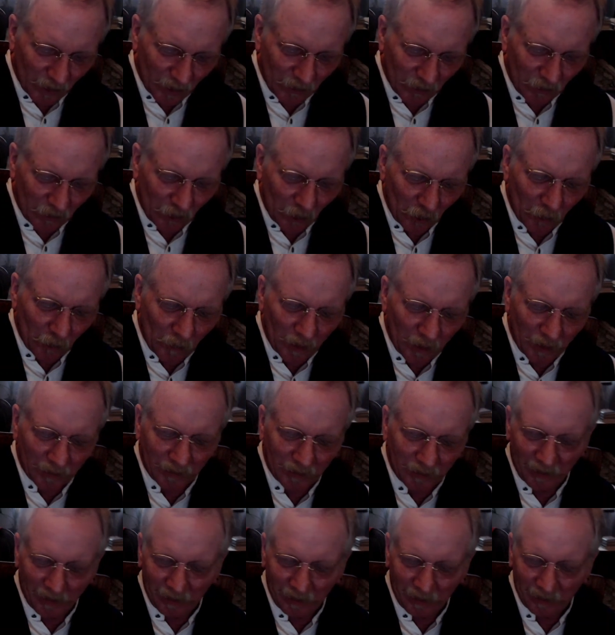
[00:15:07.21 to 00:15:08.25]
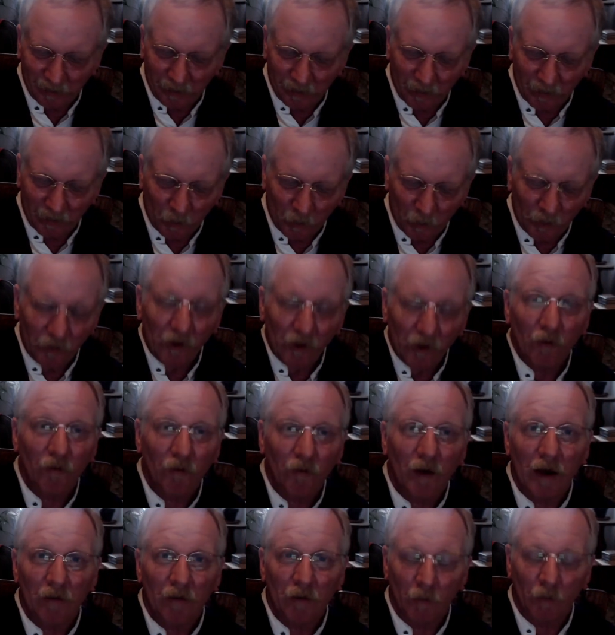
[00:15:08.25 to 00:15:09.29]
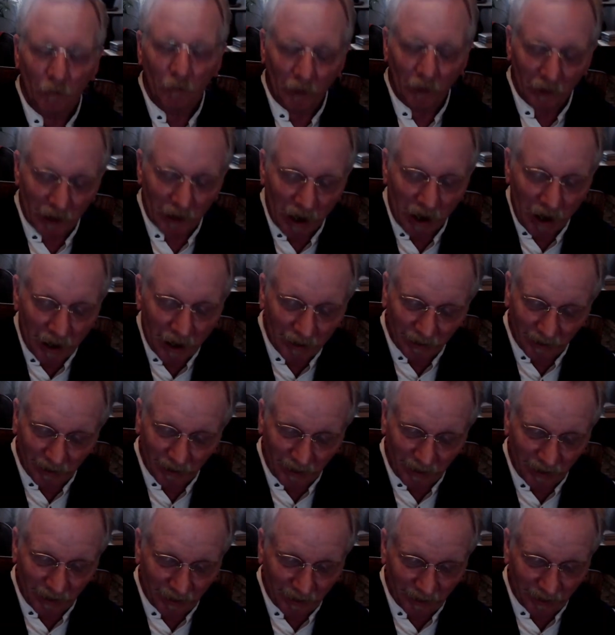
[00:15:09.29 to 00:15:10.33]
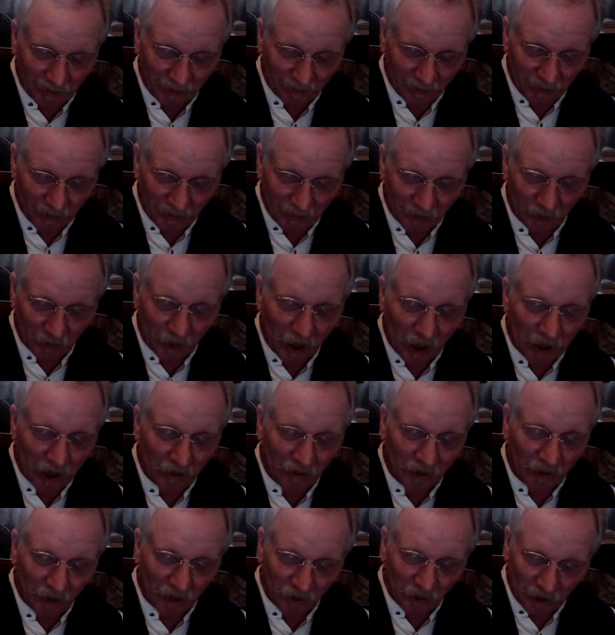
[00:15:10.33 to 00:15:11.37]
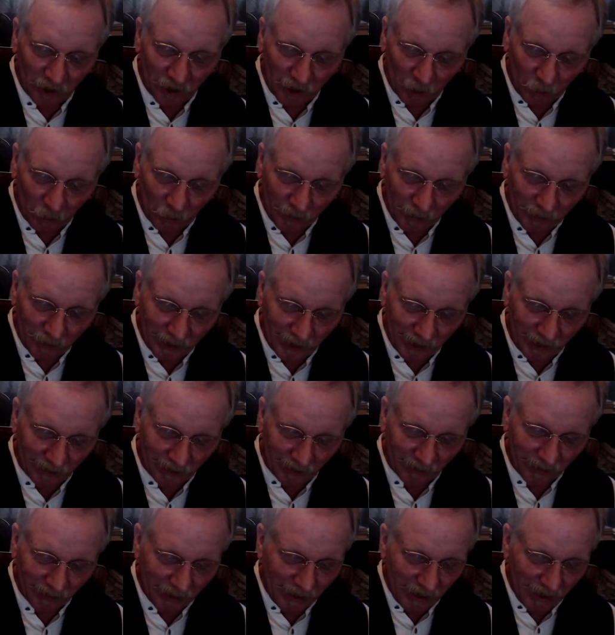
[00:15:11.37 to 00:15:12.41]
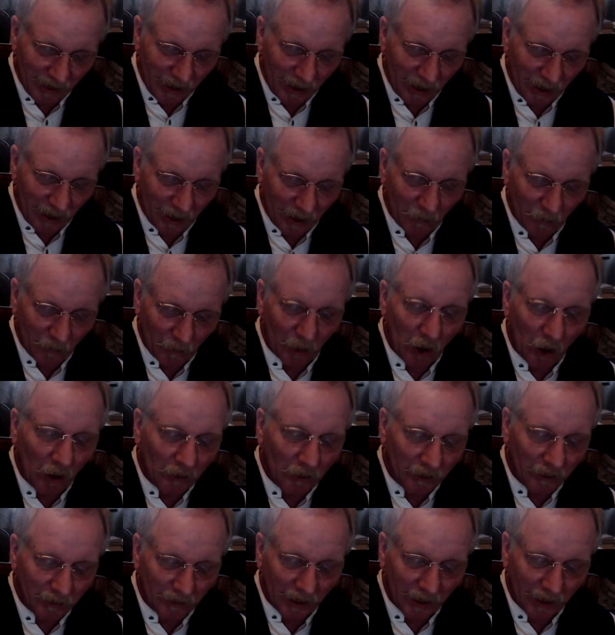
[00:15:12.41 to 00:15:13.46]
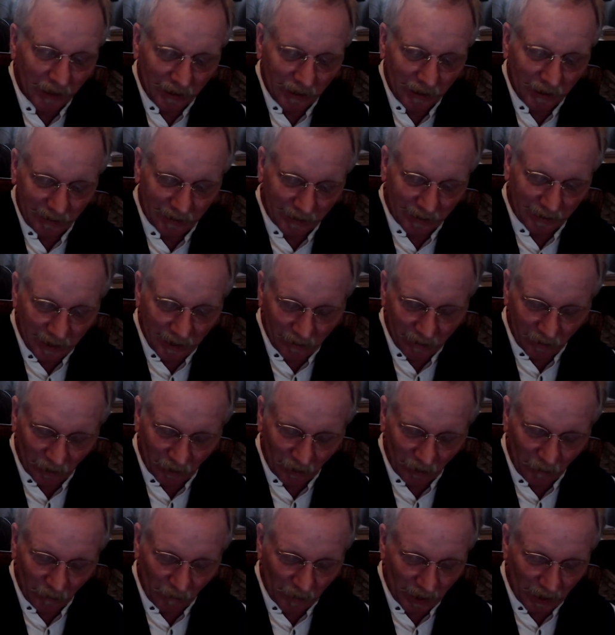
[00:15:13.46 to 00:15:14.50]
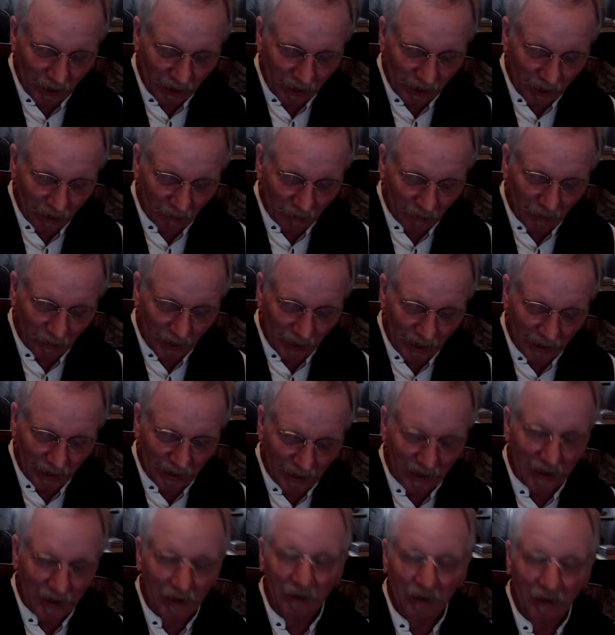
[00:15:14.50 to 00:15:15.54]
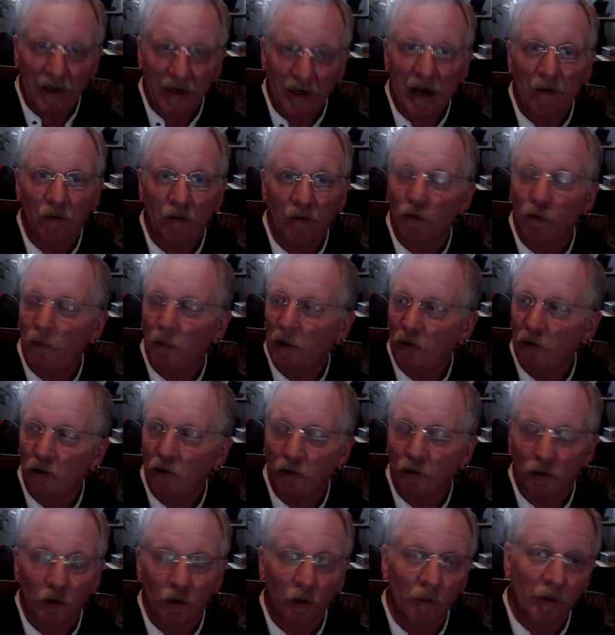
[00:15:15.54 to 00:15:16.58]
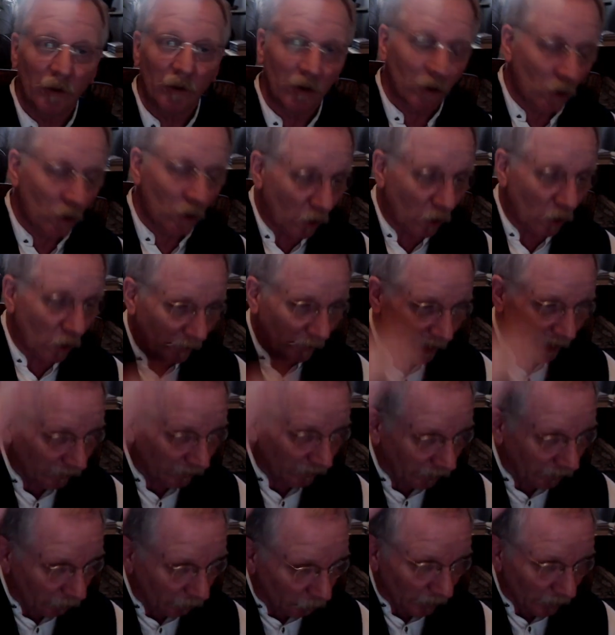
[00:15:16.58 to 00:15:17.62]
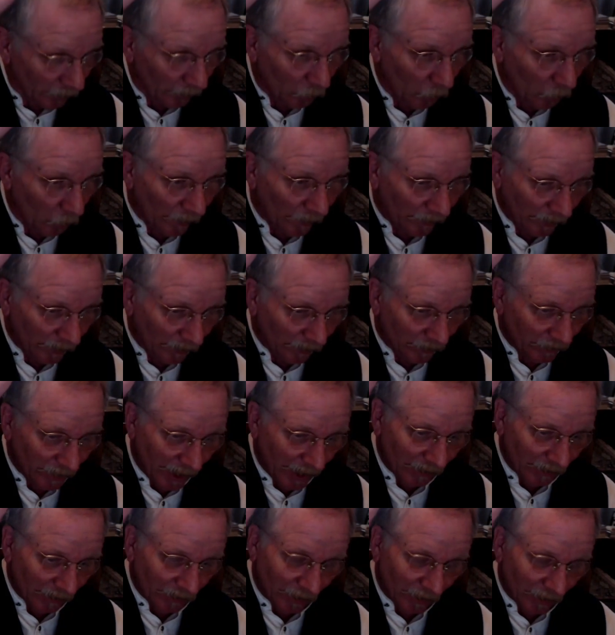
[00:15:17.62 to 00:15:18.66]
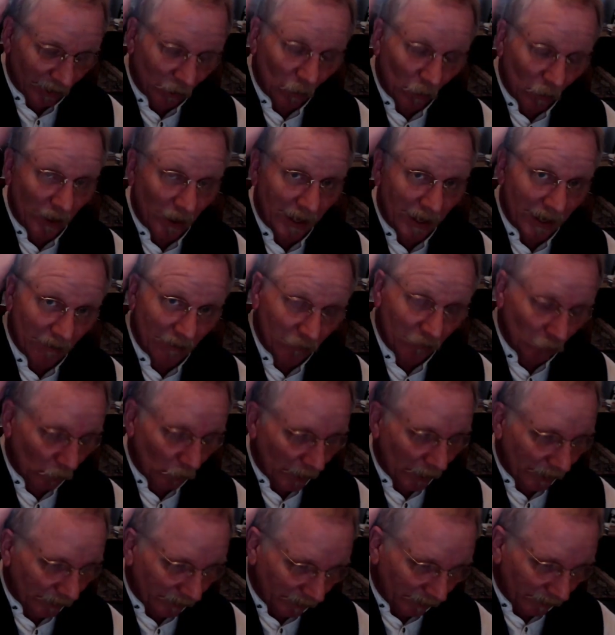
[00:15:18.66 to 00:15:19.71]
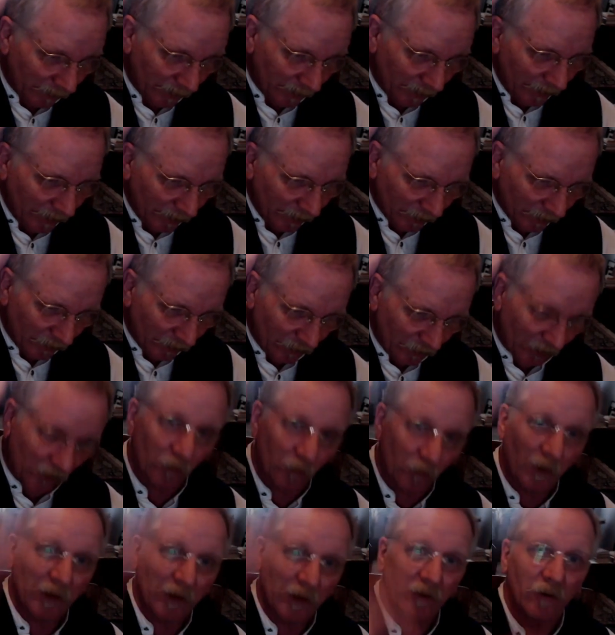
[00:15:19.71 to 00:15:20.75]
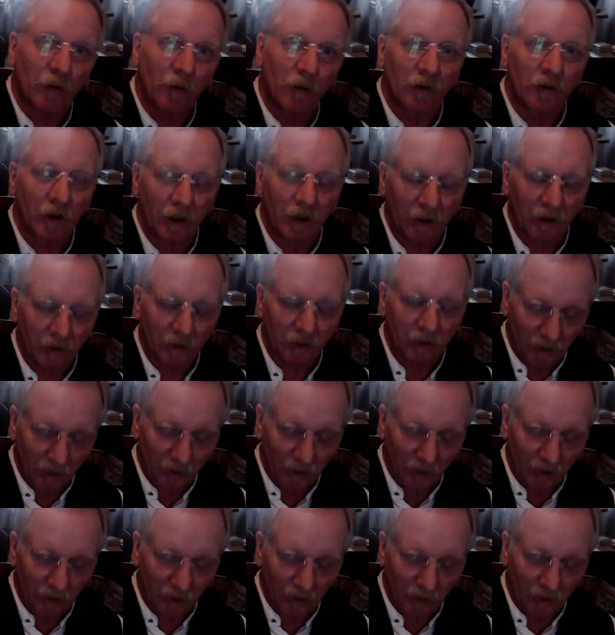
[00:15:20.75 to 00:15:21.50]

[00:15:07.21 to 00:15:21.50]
So once all five of them are caught, they're lodged in jail with Heath. They're all indicted together, and they have a special term of the court because they really want these guys. They didn't want to have to wait the 6 months it was going